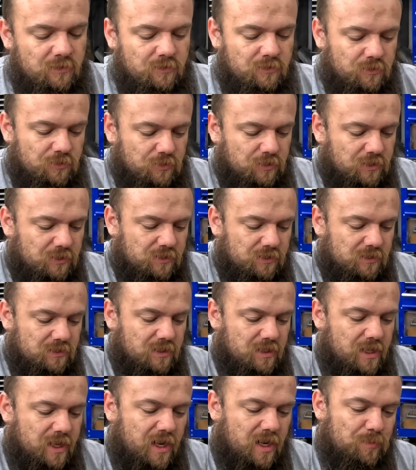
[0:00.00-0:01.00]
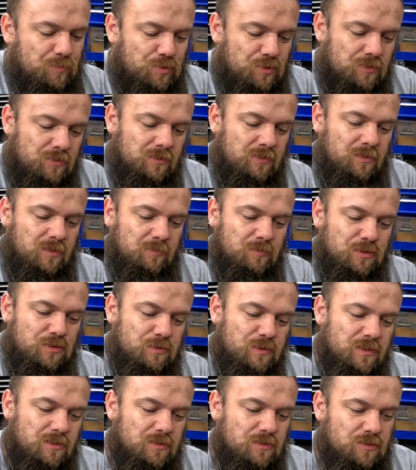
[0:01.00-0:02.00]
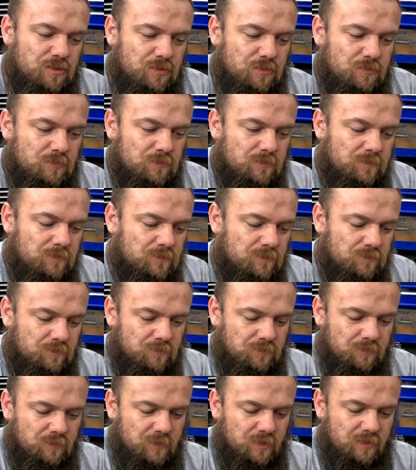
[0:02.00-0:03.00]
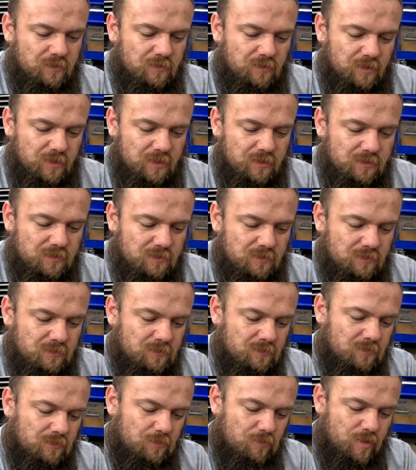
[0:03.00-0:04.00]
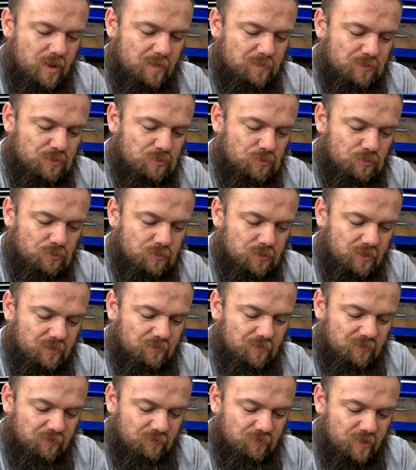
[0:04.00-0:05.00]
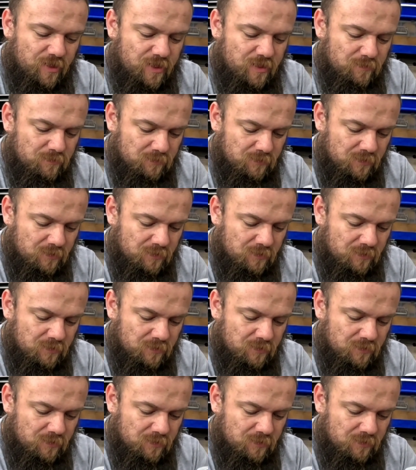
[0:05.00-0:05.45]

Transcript: You get this gap in between the two. This grabs a hold of the frame,